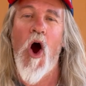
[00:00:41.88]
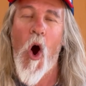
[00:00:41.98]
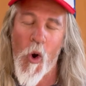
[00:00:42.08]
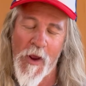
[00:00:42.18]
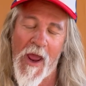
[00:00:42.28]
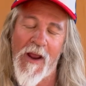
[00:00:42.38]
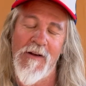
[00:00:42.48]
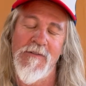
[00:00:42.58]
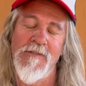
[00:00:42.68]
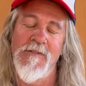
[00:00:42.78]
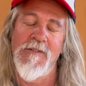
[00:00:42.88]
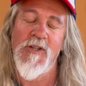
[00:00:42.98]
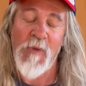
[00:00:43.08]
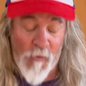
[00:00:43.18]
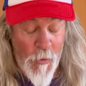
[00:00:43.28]
Okay,
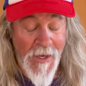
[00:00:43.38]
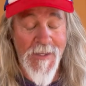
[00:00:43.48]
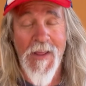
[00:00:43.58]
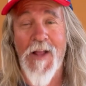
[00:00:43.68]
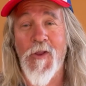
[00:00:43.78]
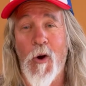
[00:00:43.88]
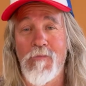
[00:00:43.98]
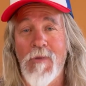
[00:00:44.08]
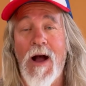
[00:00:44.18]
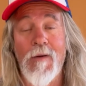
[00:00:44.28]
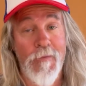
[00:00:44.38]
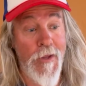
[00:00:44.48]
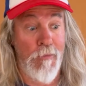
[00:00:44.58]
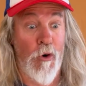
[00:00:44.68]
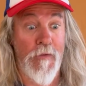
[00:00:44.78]
so before we get to that, though,
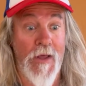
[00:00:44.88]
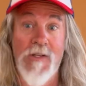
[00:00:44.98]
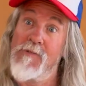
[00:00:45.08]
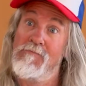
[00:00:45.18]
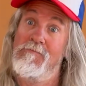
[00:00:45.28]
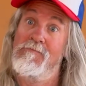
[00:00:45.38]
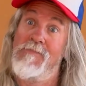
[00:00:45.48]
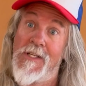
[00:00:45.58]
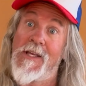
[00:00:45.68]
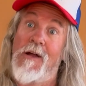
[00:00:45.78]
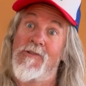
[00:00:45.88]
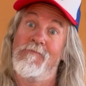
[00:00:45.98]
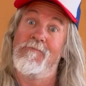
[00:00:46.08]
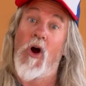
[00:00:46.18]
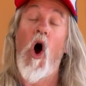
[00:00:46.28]
the important things.
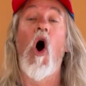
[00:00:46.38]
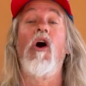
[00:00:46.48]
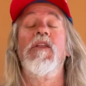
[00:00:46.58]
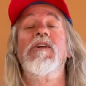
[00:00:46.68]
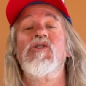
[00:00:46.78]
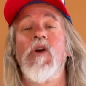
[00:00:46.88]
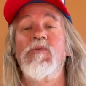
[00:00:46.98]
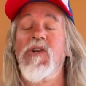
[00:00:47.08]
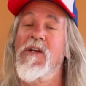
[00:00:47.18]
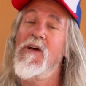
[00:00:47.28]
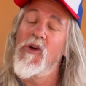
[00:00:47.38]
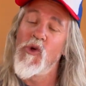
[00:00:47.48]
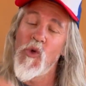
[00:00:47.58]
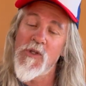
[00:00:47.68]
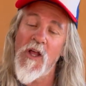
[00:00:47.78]
Discounts, all in the description.
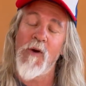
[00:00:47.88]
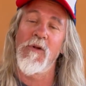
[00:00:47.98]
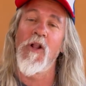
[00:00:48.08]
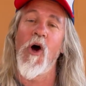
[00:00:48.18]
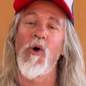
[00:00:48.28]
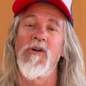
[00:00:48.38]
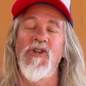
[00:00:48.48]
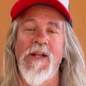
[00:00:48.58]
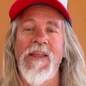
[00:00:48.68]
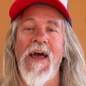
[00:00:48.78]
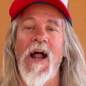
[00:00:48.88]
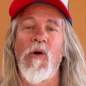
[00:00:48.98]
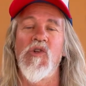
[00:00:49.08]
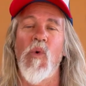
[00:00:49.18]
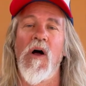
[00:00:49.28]
Newsletter below. Check that
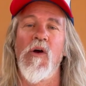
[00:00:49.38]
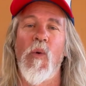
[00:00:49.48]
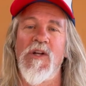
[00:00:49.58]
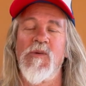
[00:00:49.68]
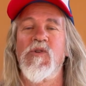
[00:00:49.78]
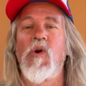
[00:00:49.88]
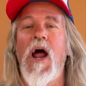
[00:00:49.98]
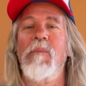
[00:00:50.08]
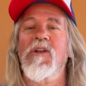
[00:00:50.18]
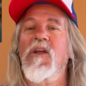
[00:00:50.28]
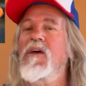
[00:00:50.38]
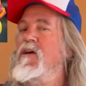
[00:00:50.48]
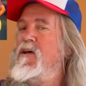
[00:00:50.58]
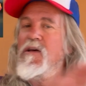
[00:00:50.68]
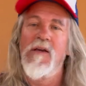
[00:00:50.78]
out as well. You want to subscribe and,
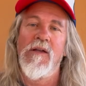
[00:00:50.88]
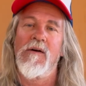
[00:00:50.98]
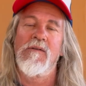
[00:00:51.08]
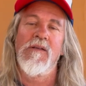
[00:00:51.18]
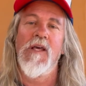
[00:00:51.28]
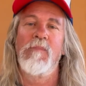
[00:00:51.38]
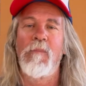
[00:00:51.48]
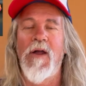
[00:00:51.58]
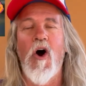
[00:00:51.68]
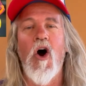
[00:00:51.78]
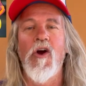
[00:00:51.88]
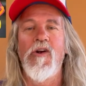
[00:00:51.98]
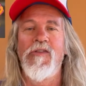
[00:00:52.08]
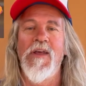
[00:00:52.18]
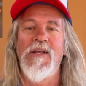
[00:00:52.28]
you know, keep up on all
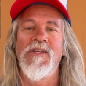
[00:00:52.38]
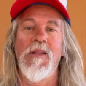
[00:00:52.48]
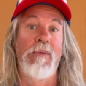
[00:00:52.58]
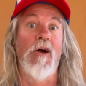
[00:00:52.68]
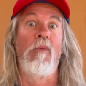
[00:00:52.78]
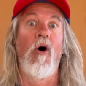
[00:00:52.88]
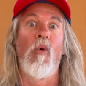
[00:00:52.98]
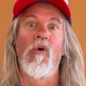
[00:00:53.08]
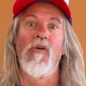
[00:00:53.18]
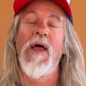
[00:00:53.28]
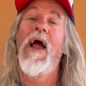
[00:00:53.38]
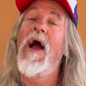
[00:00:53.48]
your things in the pickleball world.